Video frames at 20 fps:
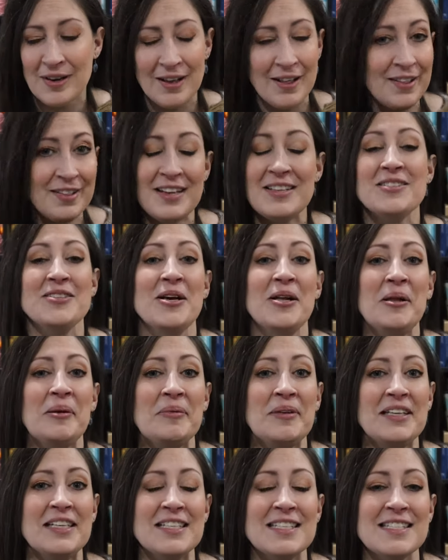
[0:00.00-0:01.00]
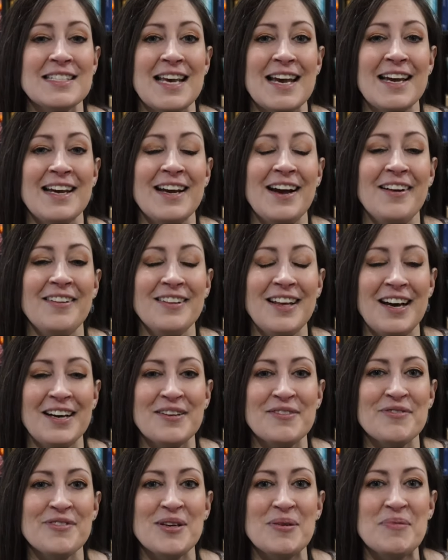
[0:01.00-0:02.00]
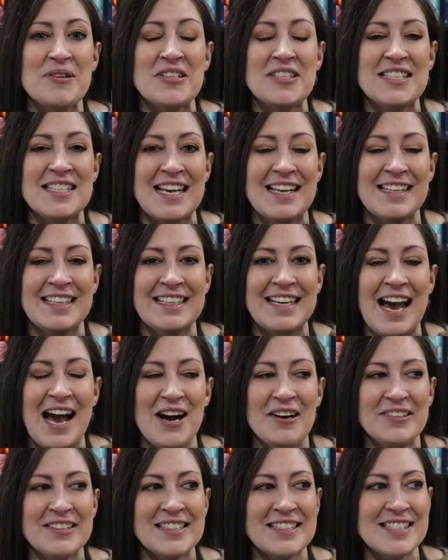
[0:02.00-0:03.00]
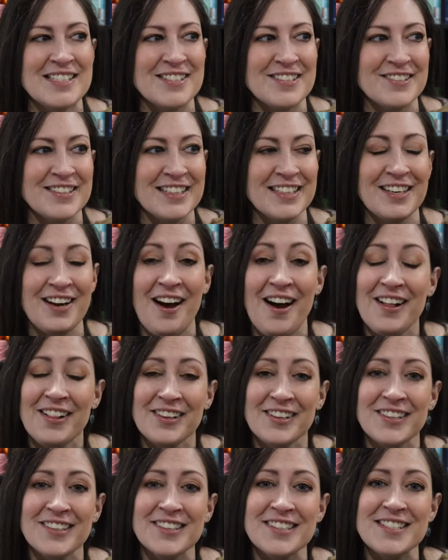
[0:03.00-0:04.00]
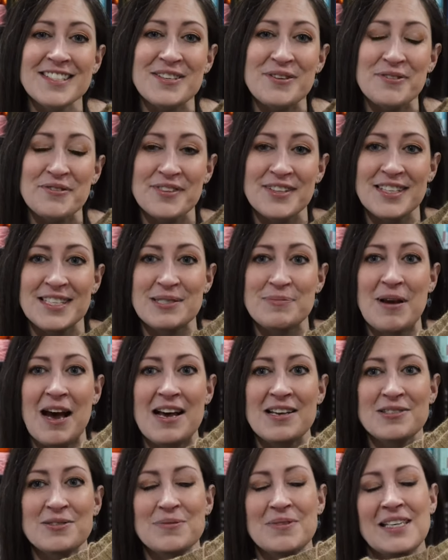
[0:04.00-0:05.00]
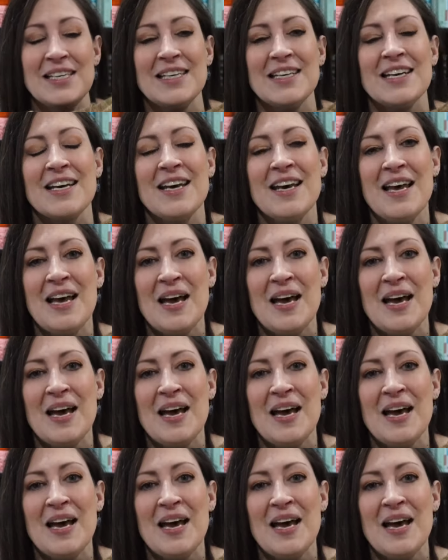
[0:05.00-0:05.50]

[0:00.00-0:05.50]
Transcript: And that's all I'm gonna say. A lot of them are selling out in certain colors over this past week,